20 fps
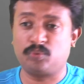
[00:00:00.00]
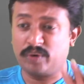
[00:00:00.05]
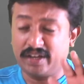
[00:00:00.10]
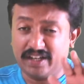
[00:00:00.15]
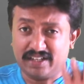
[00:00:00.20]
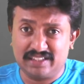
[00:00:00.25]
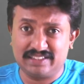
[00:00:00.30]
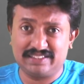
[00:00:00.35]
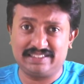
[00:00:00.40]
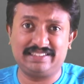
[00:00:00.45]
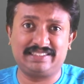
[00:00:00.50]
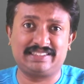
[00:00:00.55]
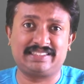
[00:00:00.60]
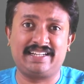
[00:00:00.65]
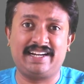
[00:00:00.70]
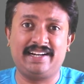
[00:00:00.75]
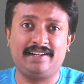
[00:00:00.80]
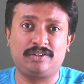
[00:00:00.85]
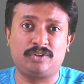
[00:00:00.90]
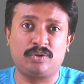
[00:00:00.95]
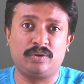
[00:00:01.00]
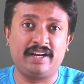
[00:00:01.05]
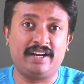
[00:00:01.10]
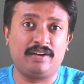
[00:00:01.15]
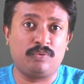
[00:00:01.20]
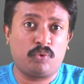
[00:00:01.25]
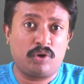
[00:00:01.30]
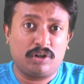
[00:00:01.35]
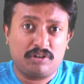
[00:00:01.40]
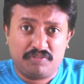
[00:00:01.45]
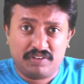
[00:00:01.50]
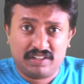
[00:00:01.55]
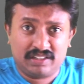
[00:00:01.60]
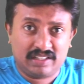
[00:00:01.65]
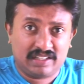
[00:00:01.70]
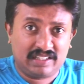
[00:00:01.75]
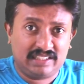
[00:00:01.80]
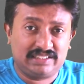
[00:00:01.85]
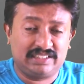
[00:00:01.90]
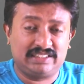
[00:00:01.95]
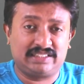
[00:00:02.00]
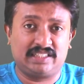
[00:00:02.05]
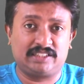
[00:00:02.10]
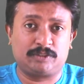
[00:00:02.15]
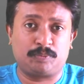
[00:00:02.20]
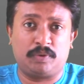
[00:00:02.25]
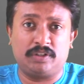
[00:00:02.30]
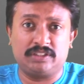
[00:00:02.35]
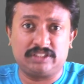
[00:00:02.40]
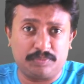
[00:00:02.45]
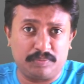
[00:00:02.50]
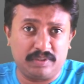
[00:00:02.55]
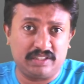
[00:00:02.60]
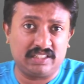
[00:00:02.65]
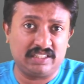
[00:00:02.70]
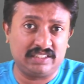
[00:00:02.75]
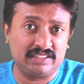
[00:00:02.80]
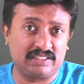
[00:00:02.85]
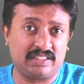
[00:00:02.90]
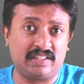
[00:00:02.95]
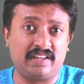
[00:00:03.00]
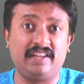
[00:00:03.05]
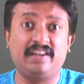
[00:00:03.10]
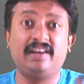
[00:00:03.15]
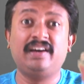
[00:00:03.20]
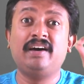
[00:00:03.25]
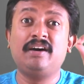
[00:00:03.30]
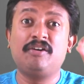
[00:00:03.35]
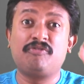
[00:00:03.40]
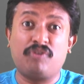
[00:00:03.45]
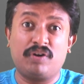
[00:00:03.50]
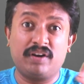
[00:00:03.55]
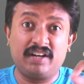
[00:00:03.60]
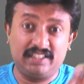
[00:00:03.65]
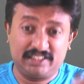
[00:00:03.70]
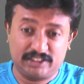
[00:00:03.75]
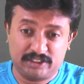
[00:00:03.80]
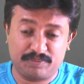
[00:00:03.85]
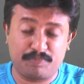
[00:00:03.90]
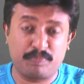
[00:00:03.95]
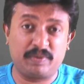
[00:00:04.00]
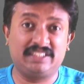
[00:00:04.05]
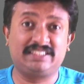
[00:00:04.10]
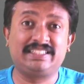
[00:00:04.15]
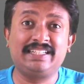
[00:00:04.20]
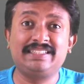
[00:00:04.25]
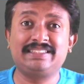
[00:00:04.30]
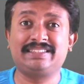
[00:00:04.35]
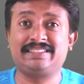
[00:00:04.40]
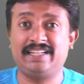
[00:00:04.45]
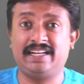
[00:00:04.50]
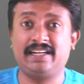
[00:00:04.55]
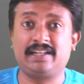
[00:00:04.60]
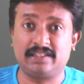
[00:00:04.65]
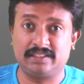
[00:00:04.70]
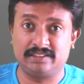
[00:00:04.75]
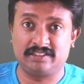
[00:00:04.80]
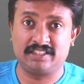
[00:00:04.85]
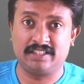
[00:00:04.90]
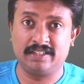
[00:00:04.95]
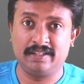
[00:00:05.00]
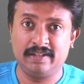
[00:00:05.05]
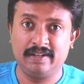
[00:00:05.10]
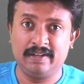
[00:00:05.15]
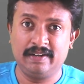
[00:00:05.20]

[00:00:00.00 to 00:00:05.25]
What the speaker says: Where does it stand today? And what were the reasons responsible in the history for its present status?